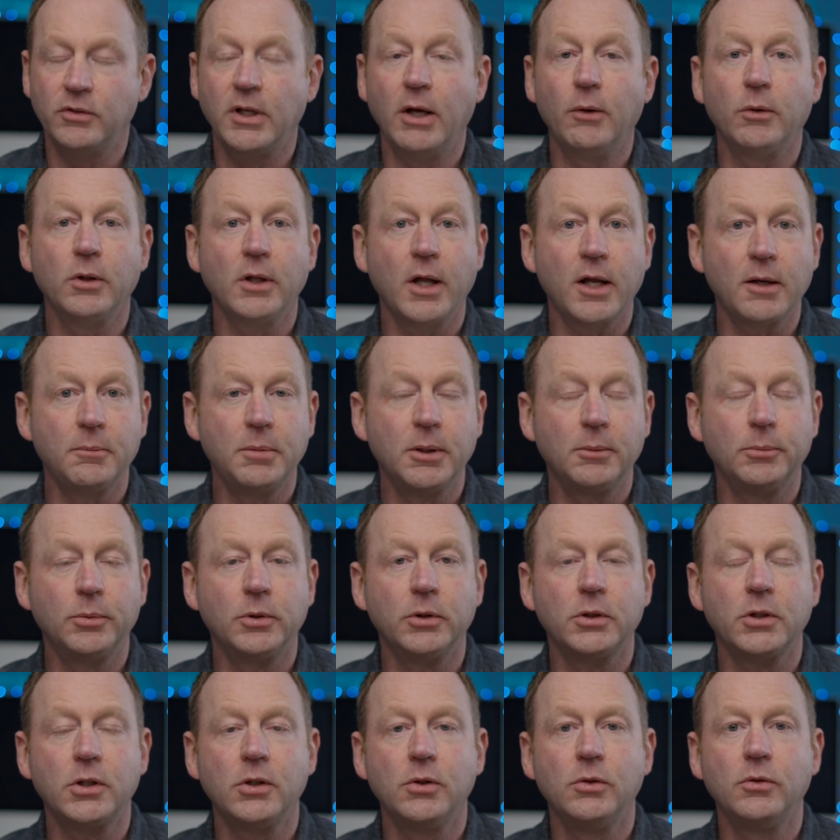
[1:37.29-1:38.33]
Now, a lot of
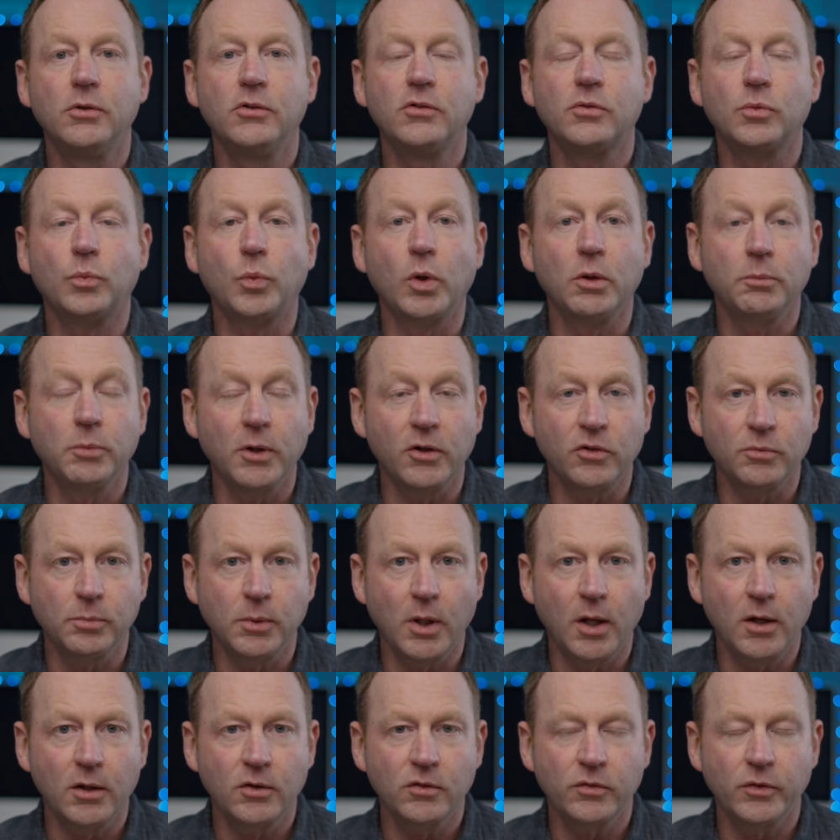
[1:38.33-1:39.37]
people use WordPress
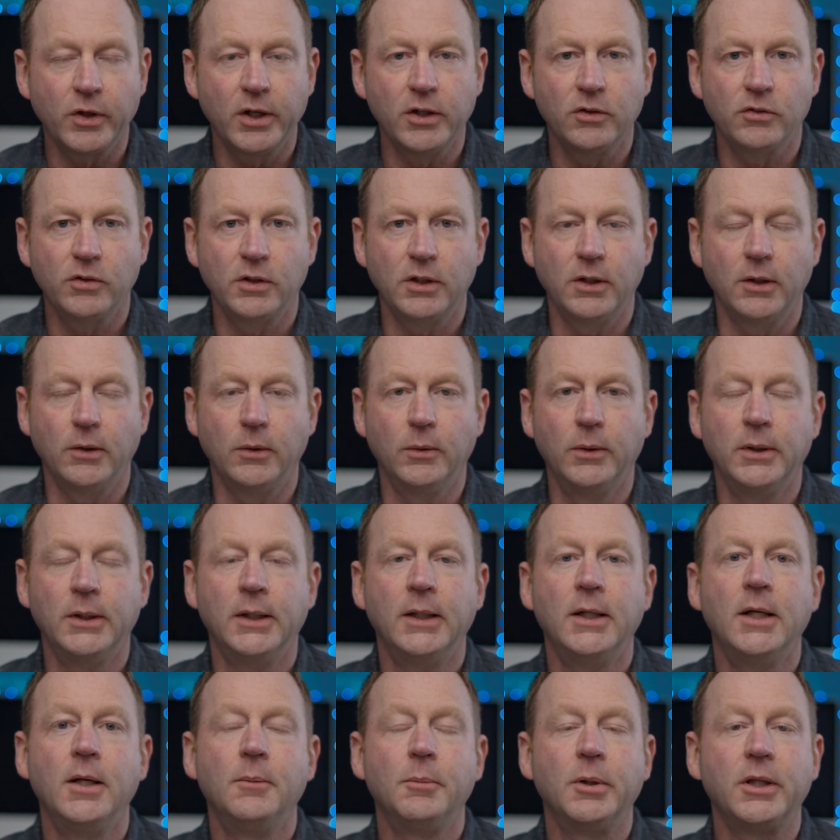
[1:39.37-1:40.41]
blogs for SEO,
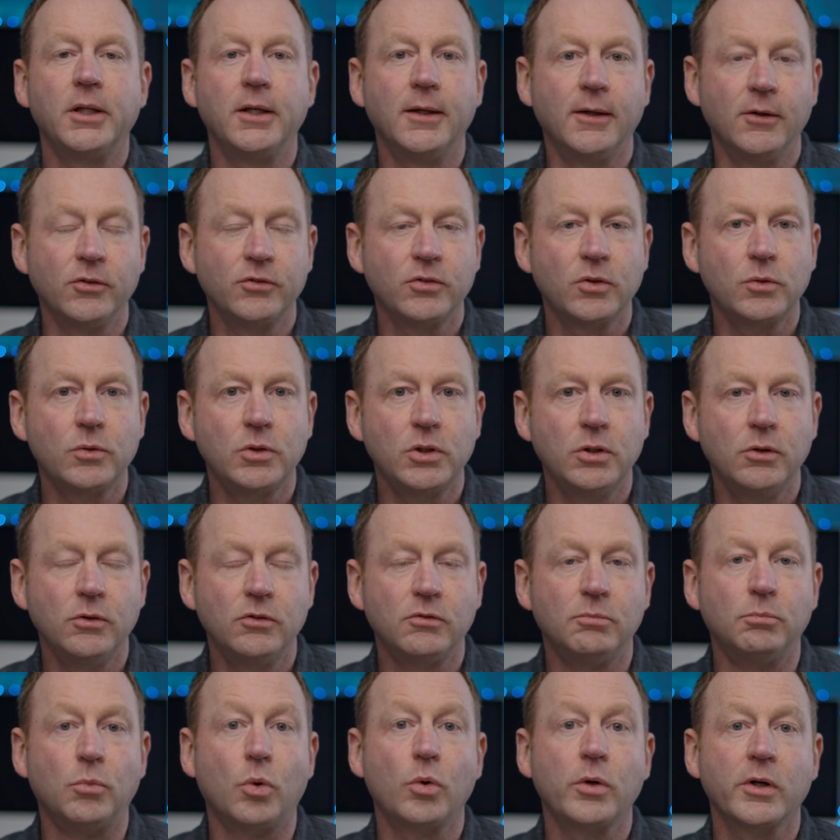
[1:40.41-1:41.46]
but they also
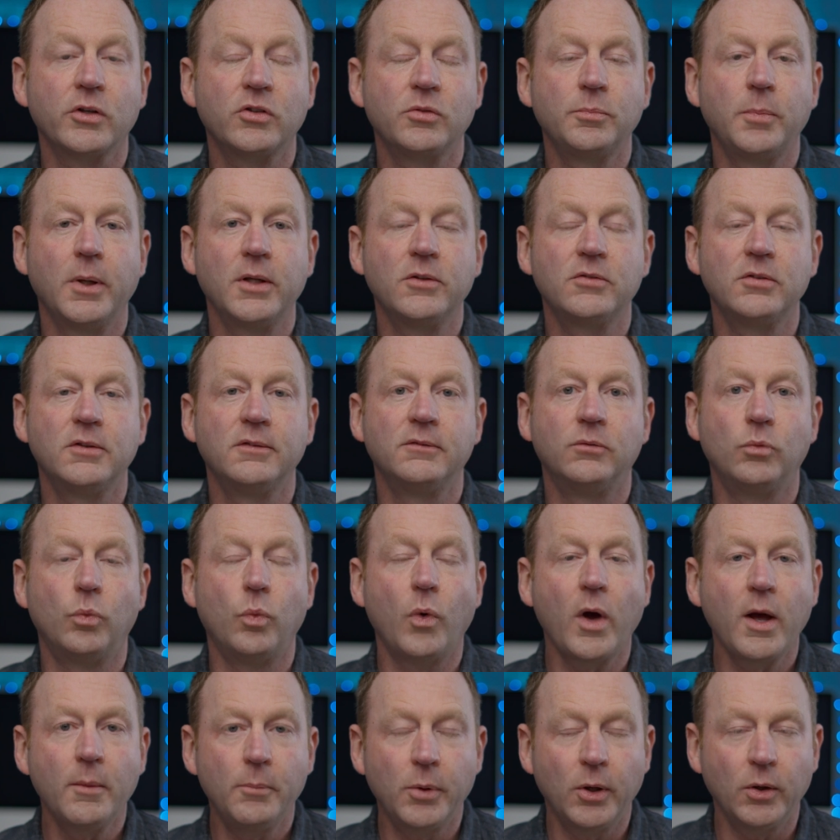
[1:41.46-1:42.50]
use more expensive
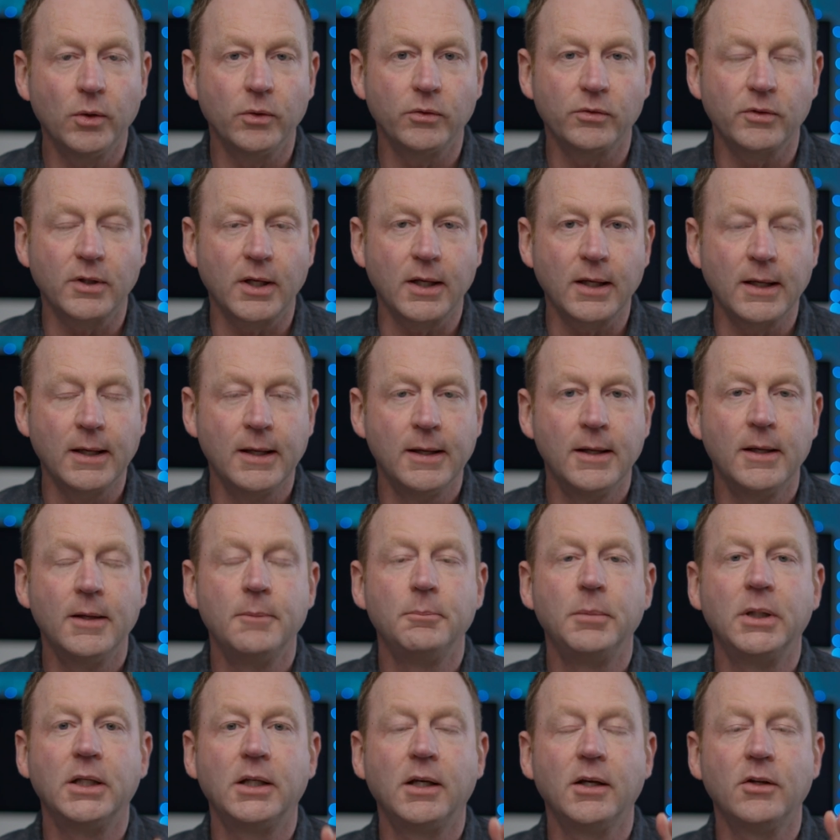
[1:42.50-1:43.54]
web hosting
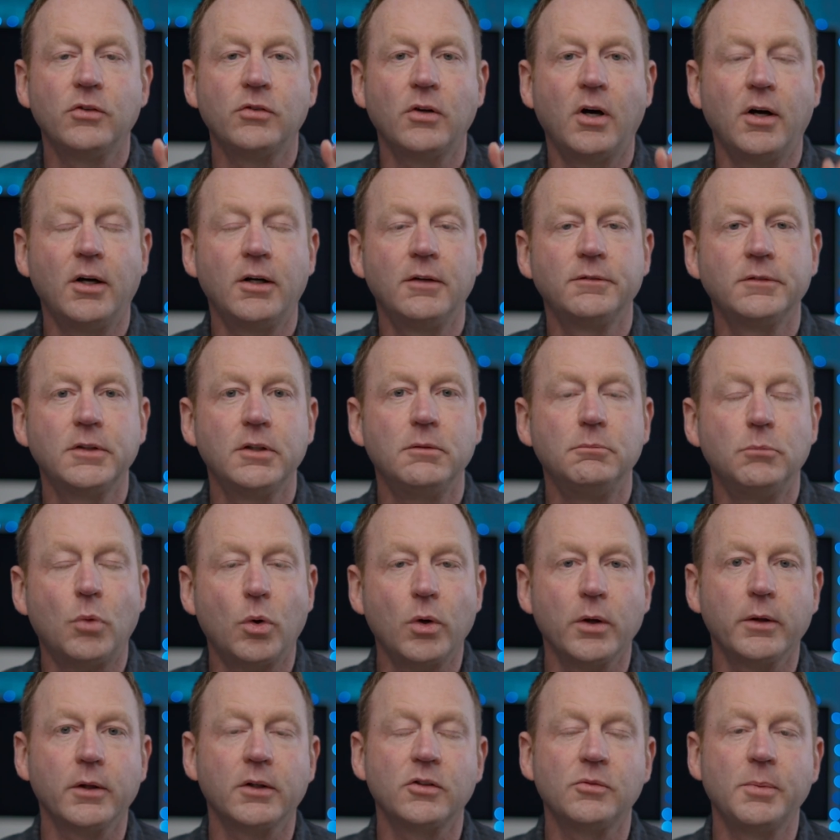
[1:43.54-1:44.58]
because often
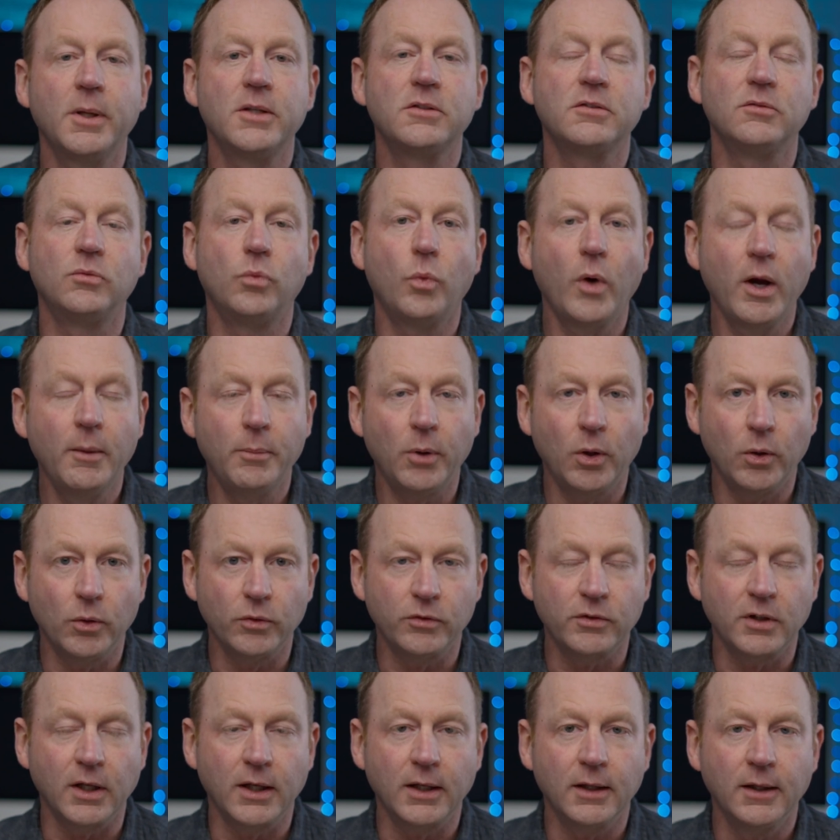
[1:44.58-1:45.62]
more expensive web
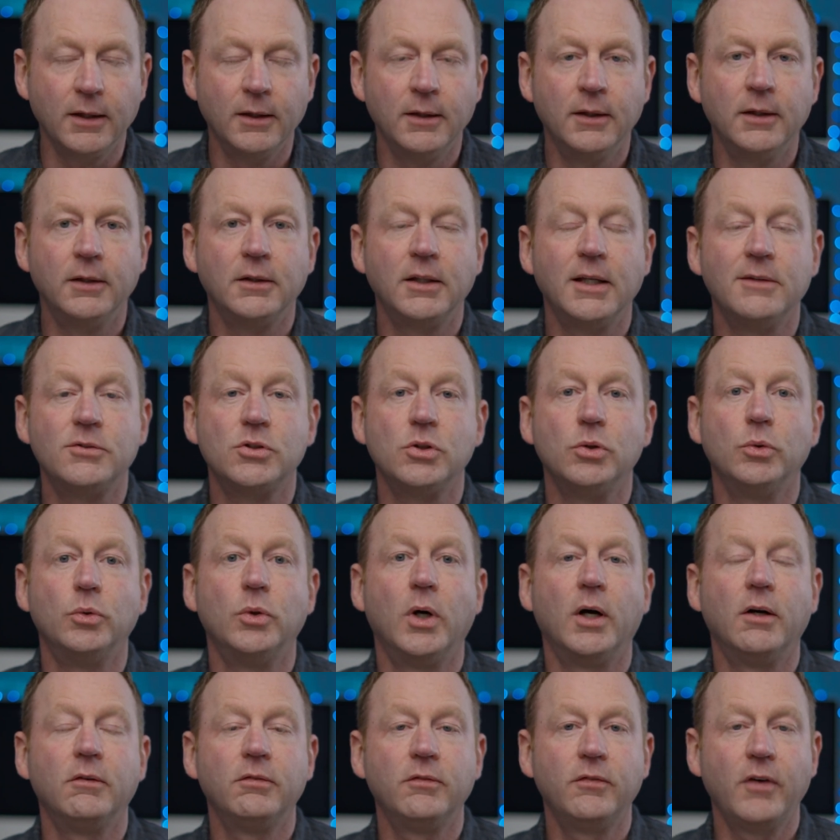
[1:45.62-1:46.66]
hosting gives you
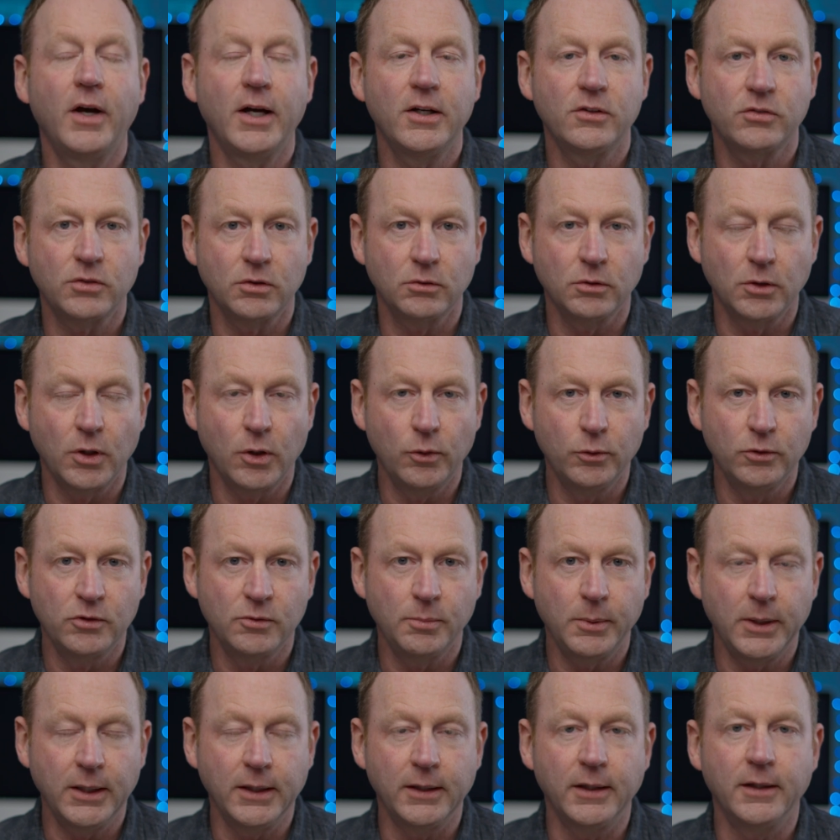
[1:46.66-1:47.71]
a faster load
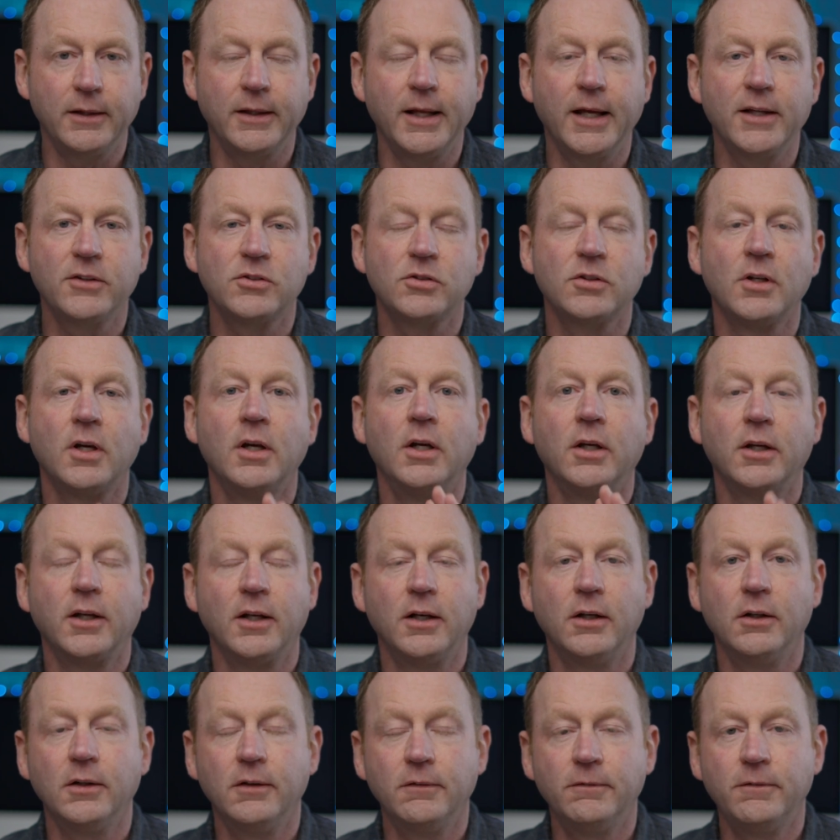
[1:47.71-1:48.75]
speed, and that's
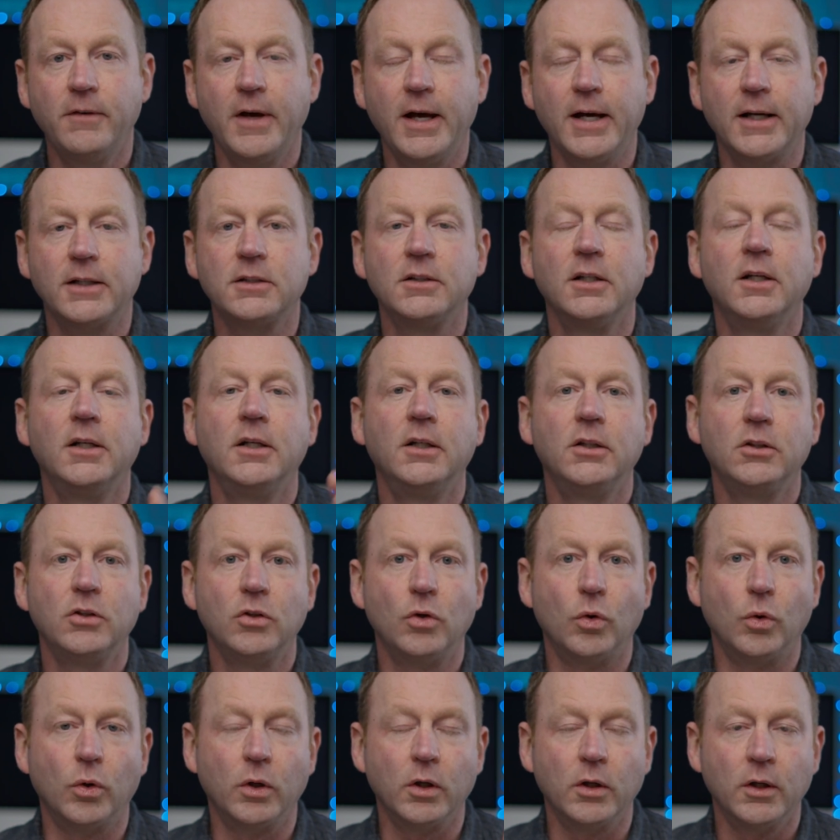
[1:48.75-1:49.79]
going to affect
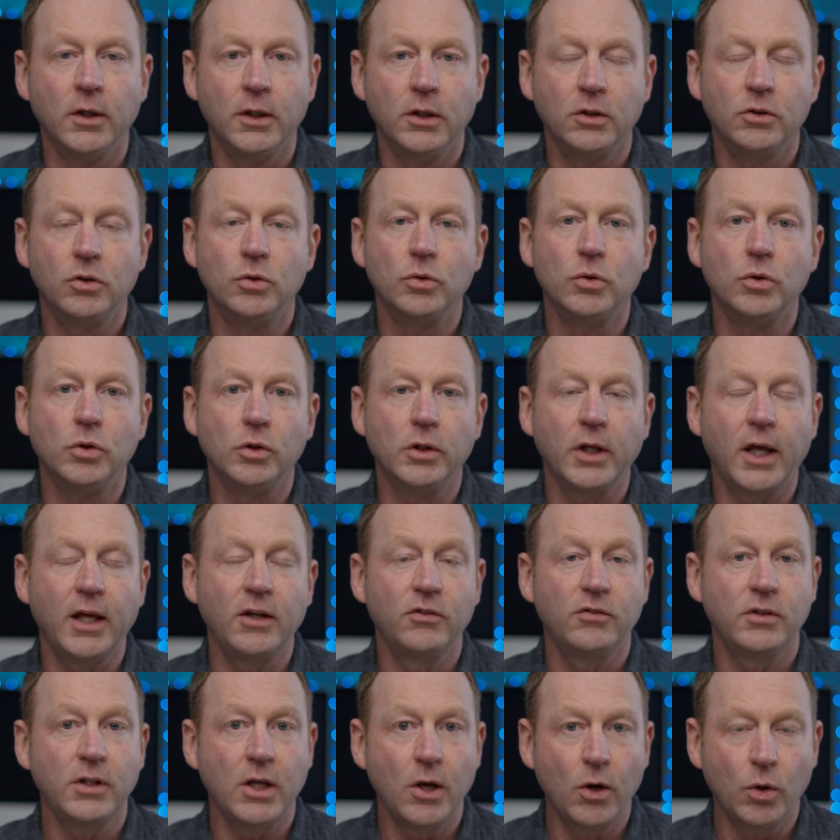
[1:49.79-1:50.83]
your Google
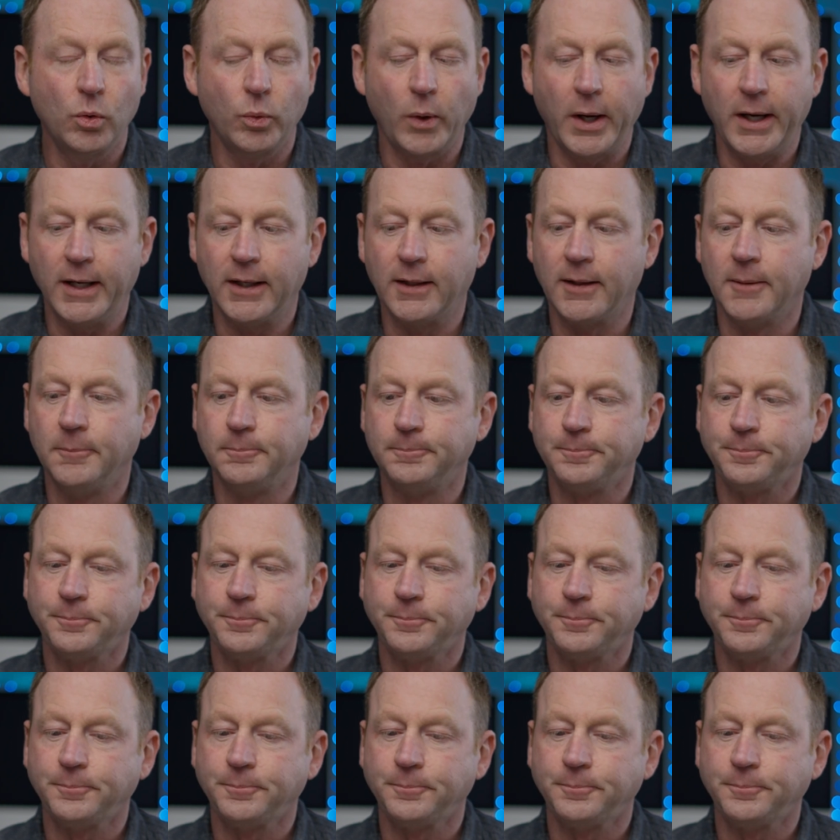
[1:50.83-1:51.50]
SEO rank.